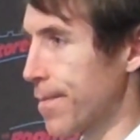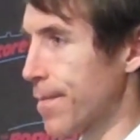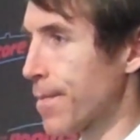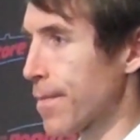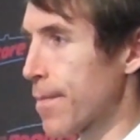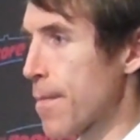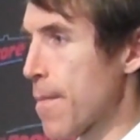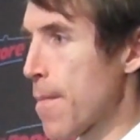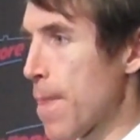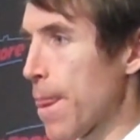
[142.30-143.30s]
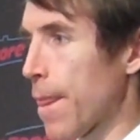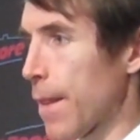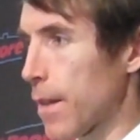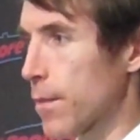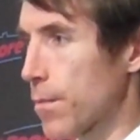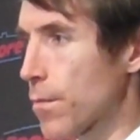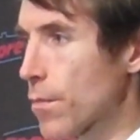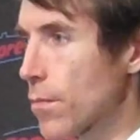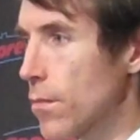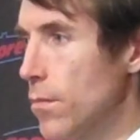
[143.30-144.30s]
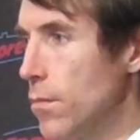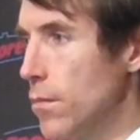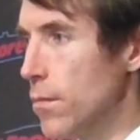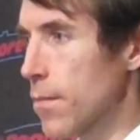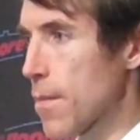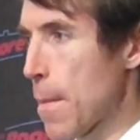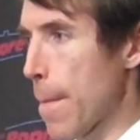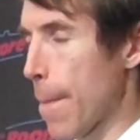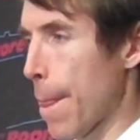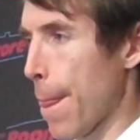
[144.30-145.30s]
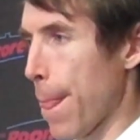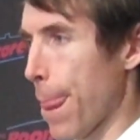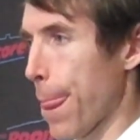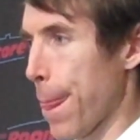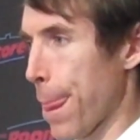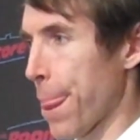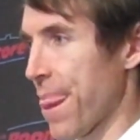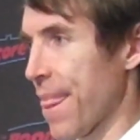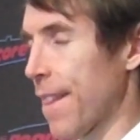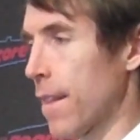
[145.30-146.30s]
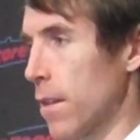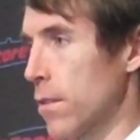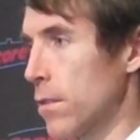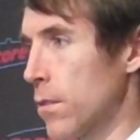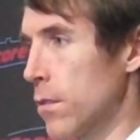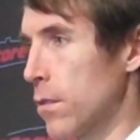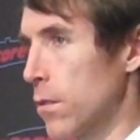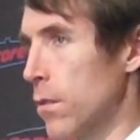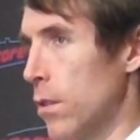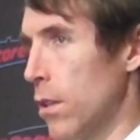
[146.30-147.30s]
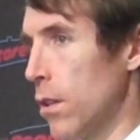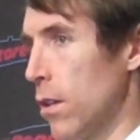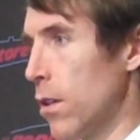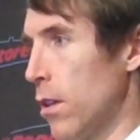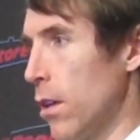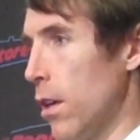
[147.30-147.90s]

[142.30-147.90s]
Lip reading: What are you looking for from management here to help make the decision to stay here or leave here?